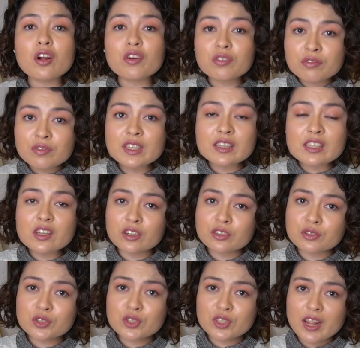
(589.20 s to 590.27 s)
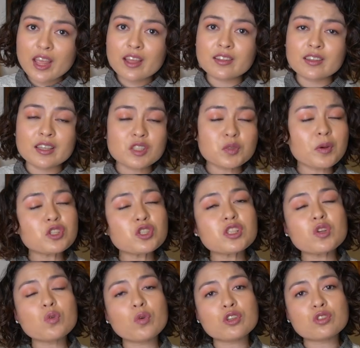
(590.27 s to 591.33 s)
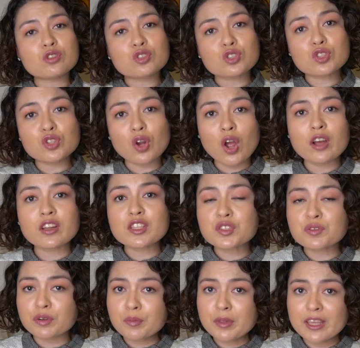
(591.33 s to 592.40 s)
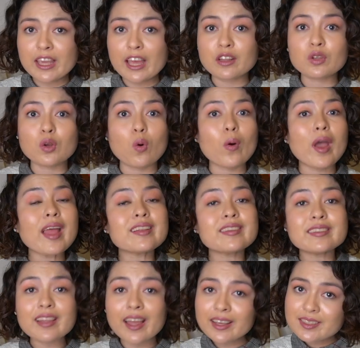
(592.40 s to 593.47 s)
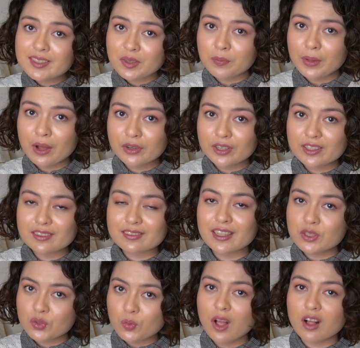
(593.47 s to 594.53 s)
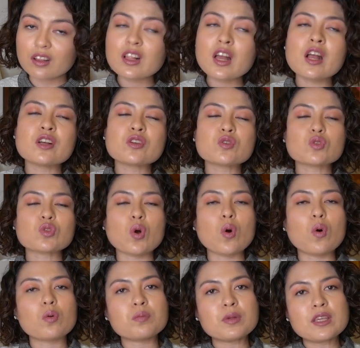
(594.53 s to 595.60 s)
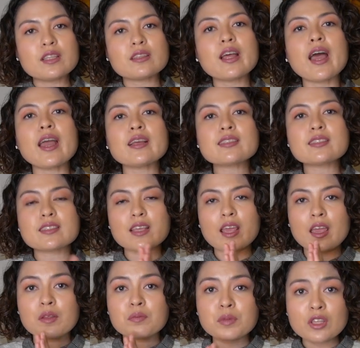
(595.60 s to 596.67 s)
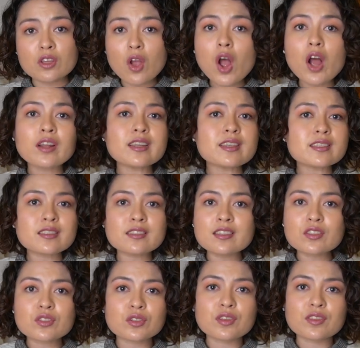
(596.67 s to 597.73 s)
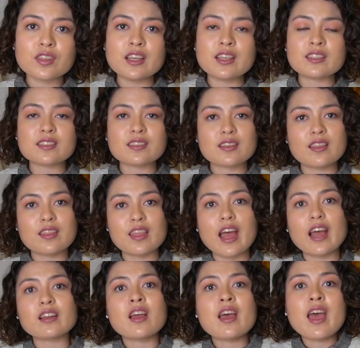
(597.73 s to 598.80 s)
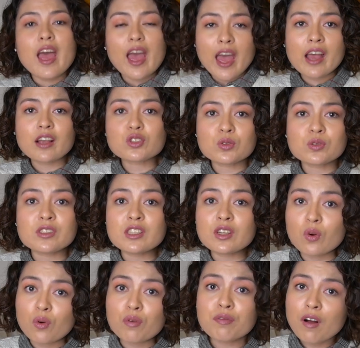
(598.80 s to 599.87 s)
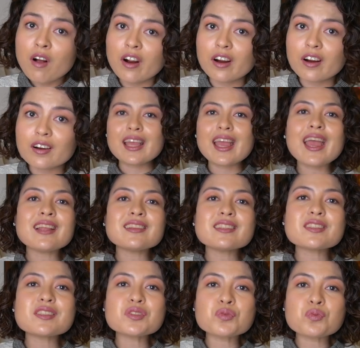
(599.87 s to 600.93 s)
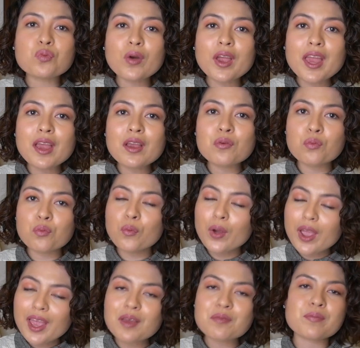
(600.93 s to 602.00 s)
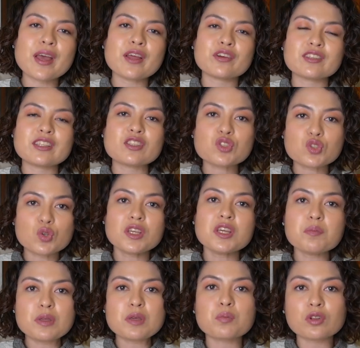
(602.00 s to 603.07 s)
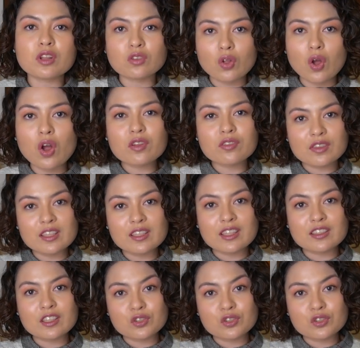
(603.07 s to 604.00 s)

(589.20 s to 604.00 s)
are really understanding, especially when you're just honest from the get-go and nice about it as well. So being nice and being honest, these are things that actually go far. And this is way, way better than stringing people along thinking